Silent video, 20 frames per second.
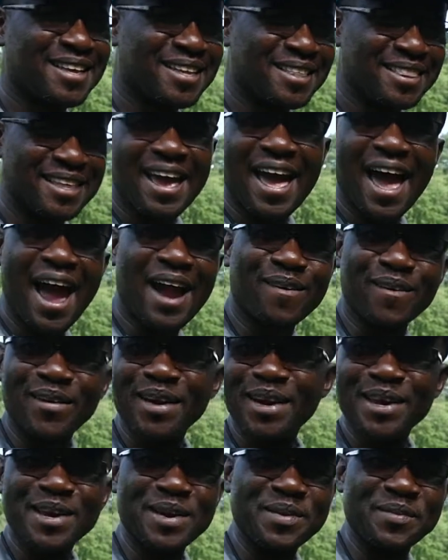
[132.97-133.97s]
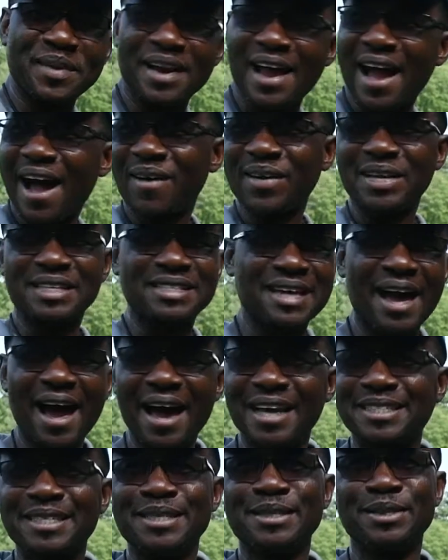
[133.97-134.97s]
acronym and how it
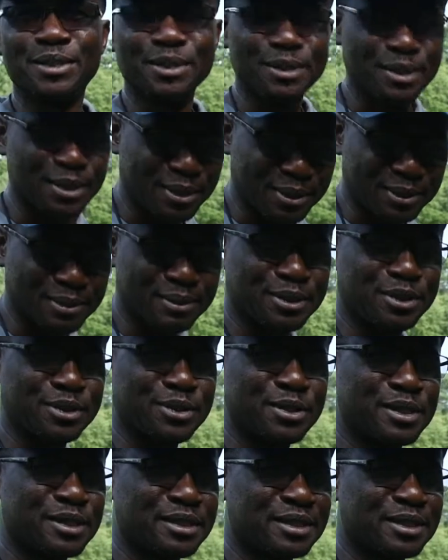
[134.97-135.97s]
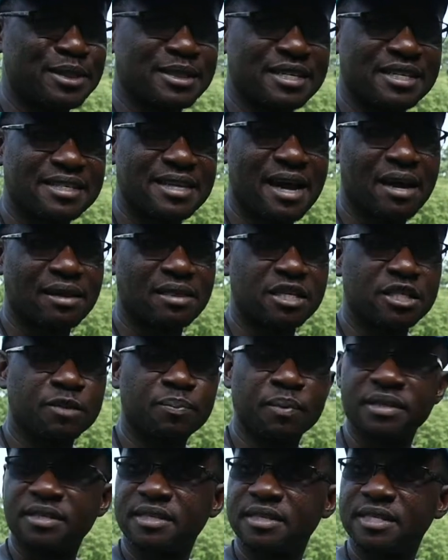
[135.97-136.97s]
ties into the Southeast.
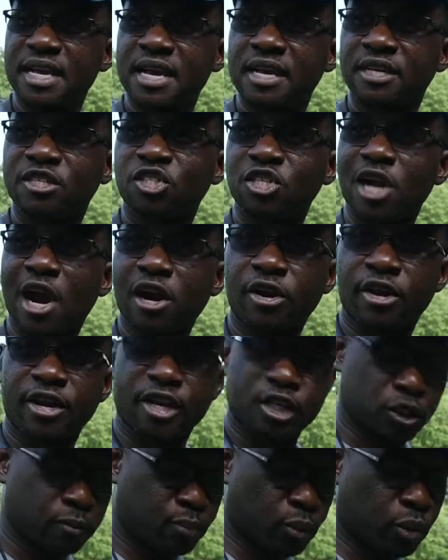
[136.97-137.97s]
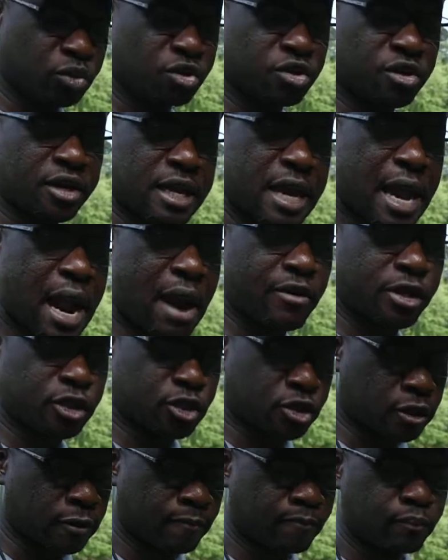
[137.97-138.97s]
But soccer, exposure,
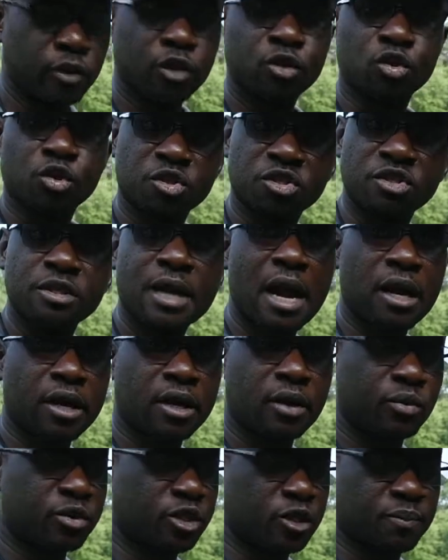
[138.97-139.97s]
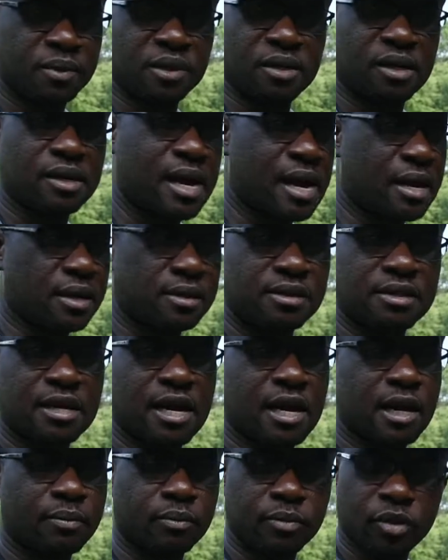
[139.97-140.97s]
character. So soccer, we spend a lot of
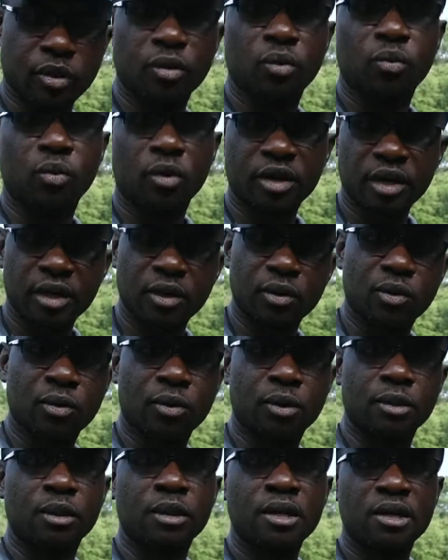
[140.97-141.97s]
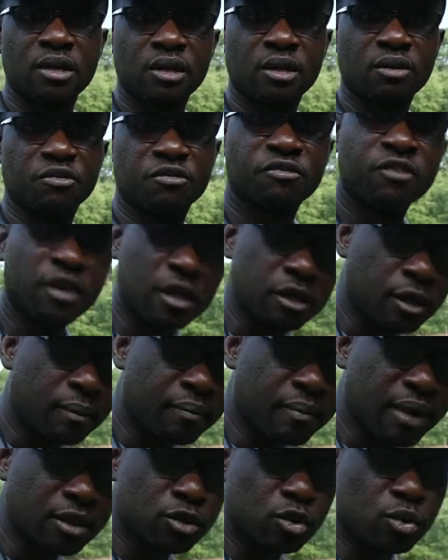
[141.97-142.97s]
time, you know, working on the
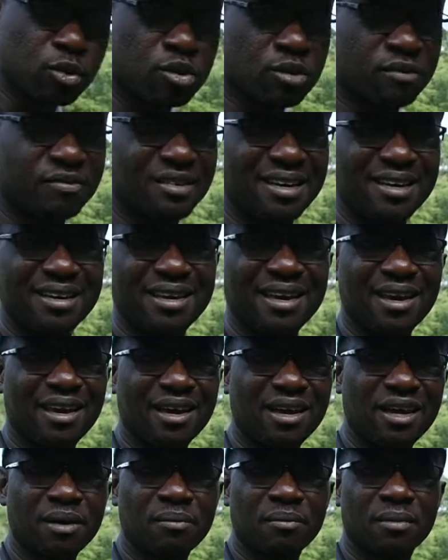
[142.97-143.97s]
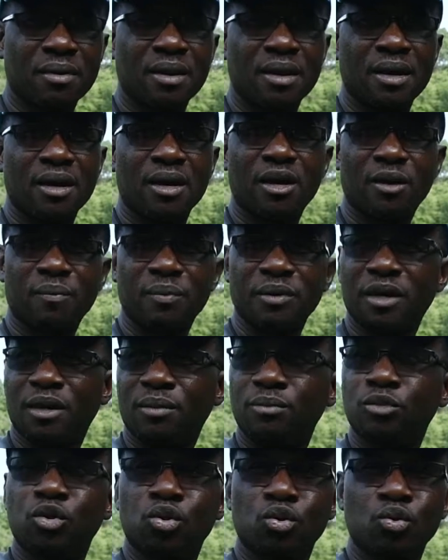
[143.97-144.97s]
fundamentals of the game, helping
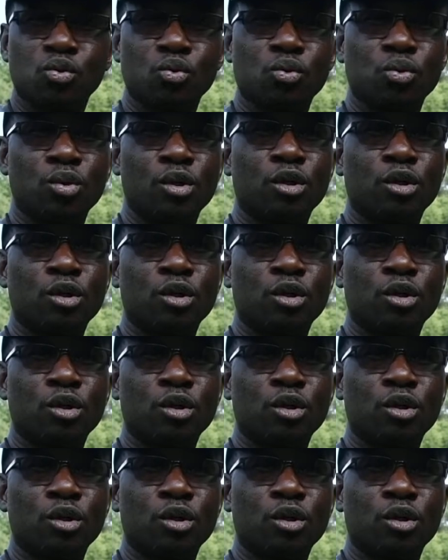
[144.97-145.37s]
them to